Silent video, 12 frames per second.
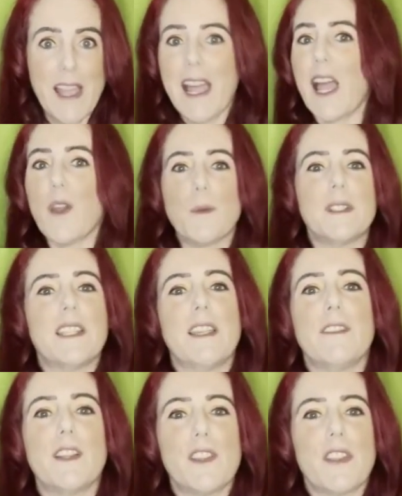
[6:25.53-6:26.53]
It was
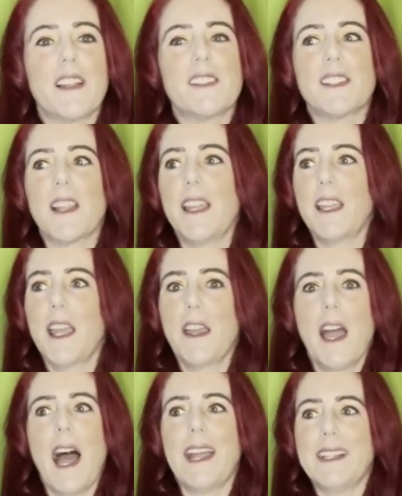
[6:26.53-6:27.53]
even things like
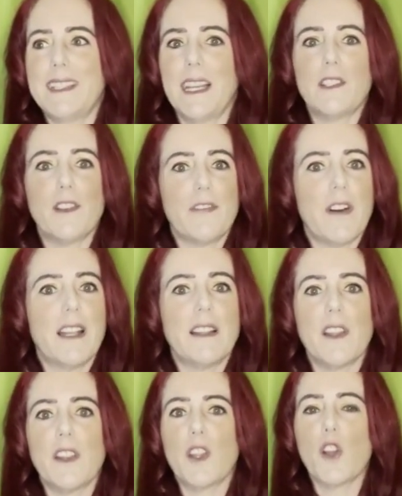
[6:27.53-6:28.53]
identifying
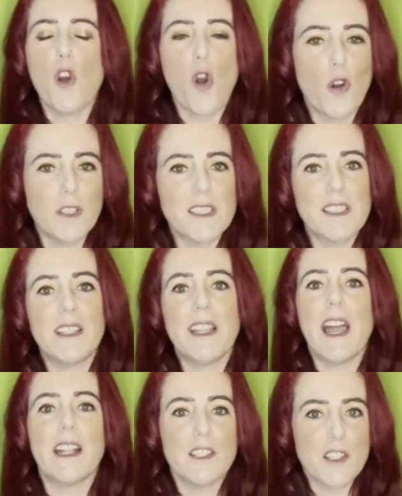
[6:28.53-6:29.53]
that the constant
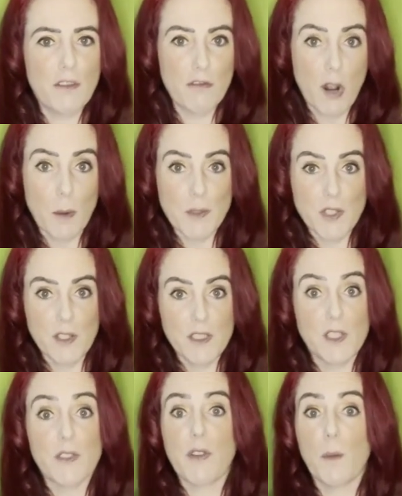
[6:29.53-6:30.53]

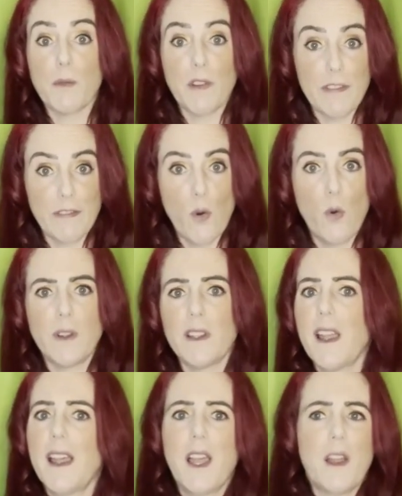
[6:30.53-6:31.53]
interruptions from the
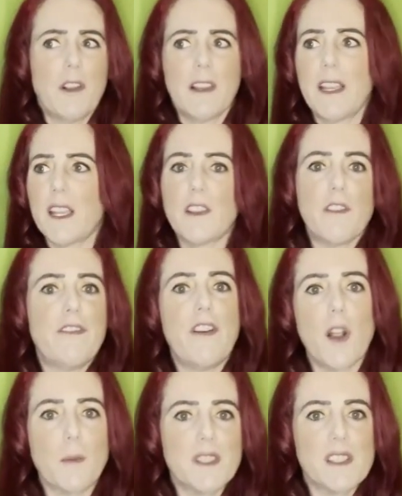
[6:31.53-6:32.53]
phone, like the
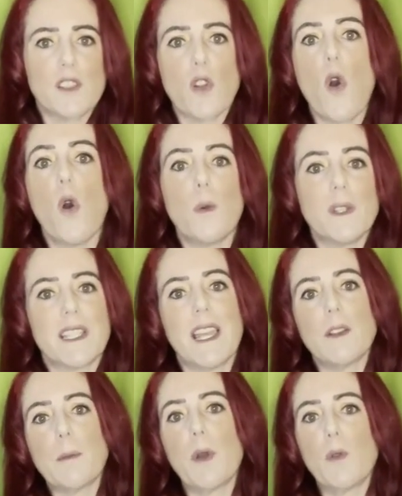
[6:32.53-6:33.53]
pharmacist always
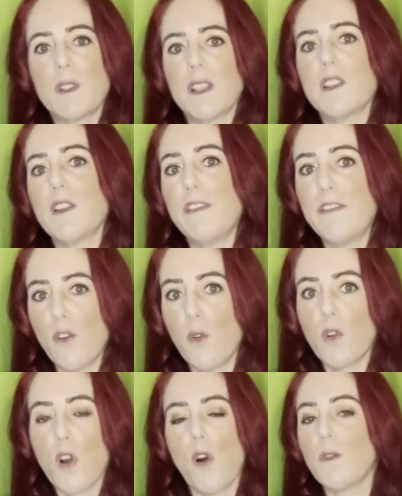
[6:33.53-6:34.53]
getting pulled into
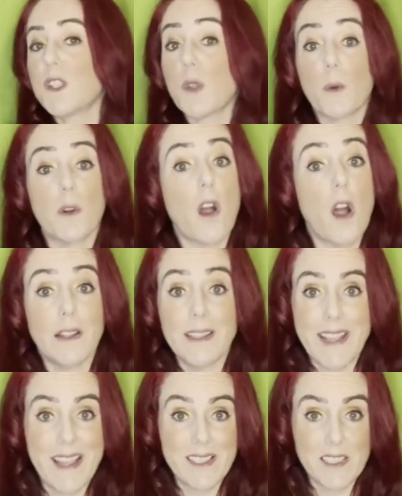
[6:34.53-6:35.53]
phone calls that were
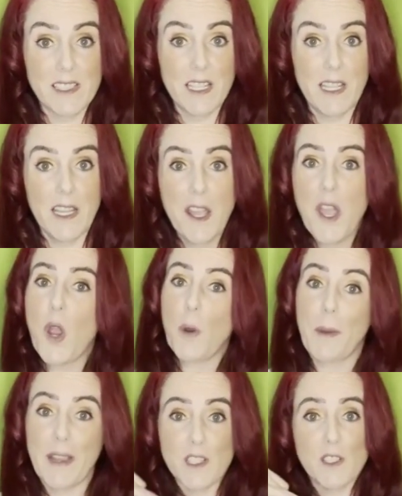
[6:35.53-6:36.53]
unnecessary.
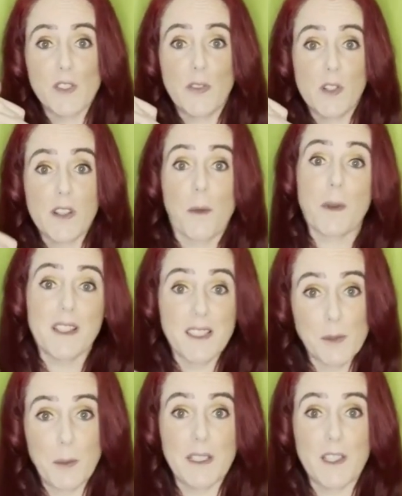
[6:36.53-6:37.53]
Patients phoning up, can I
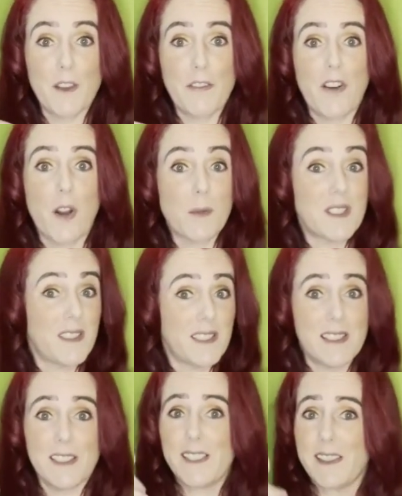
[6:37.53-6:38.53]
speak to the
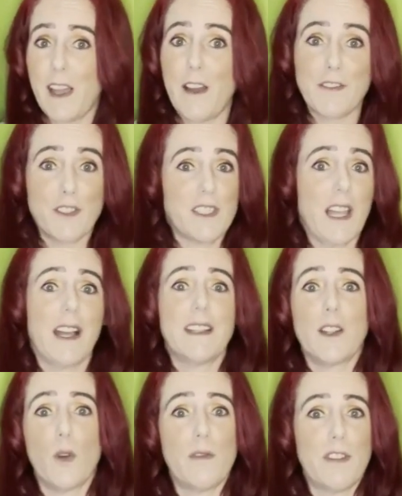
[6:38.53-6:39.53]
pharmacist? The staff just
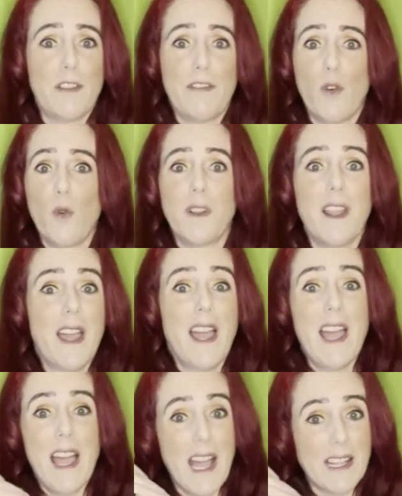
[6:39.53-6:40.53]
handing over the phone
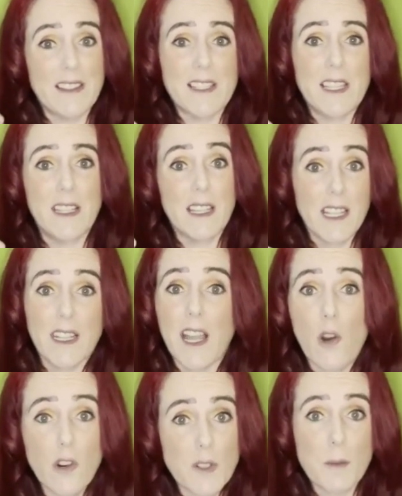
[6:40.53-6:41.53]
and they're saying, can
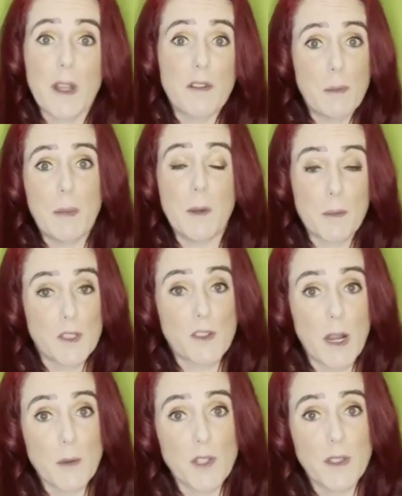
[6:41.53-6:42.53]
I order my repeat
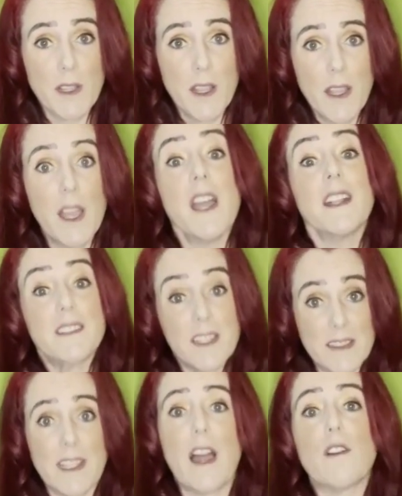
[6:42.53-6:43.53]
prescription?
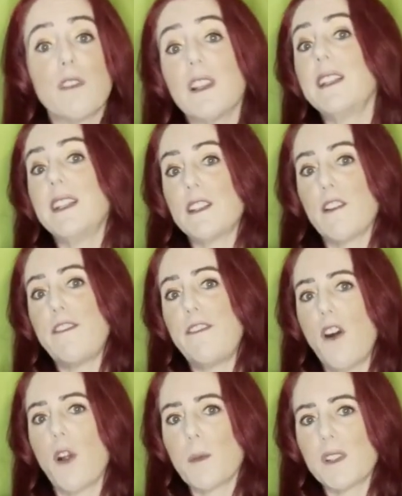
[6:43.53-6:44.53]
Did that really need a
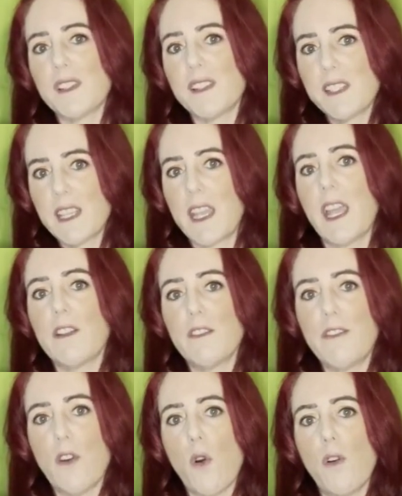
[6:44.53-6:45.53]
pharmacist to get
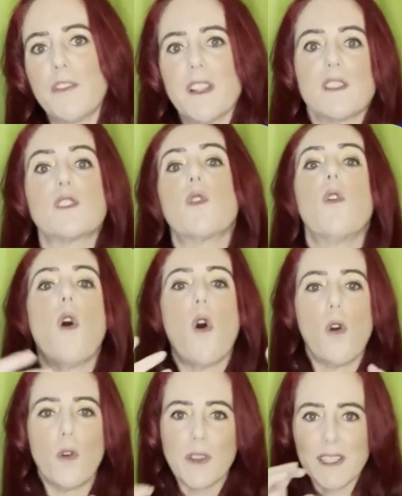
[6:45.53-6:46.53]
involved? And so
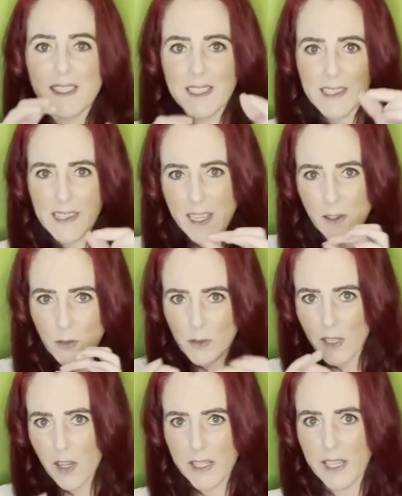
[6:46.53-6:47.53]
all these little
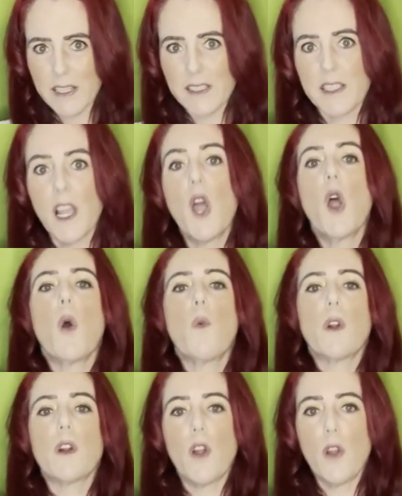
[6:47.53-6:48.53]
nuggets
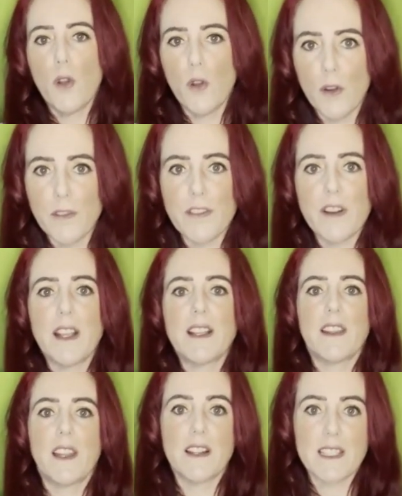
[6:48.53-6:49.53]
were
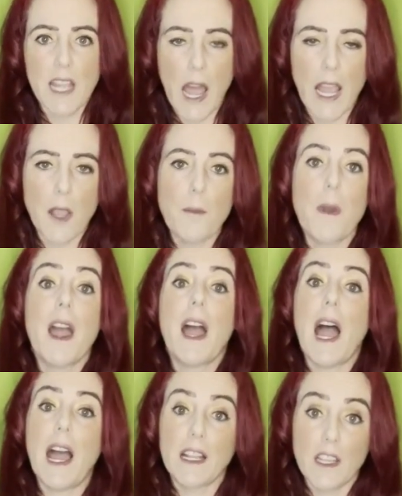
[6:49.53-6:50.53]
hoovering their time
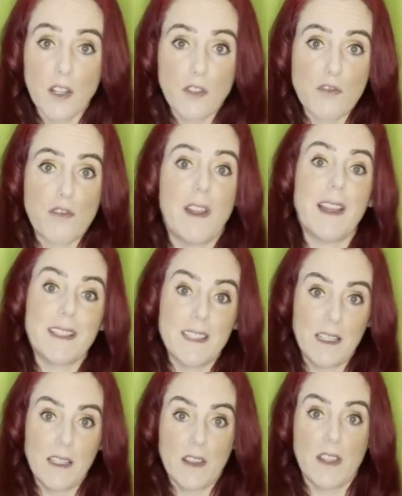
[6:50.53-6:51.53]
and
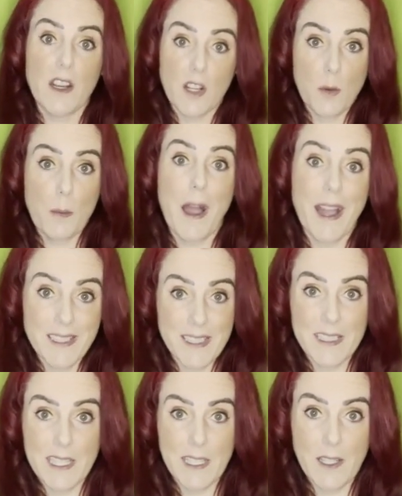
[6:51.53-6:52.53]
contracting their
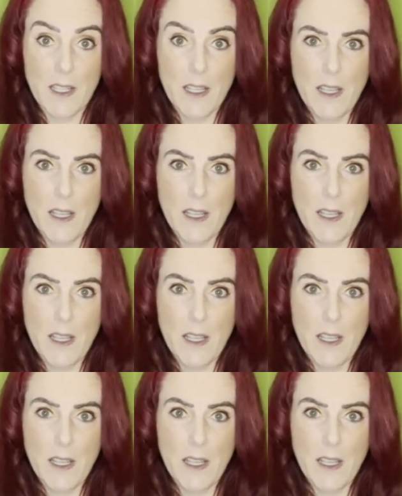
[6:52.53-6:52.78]
capacity.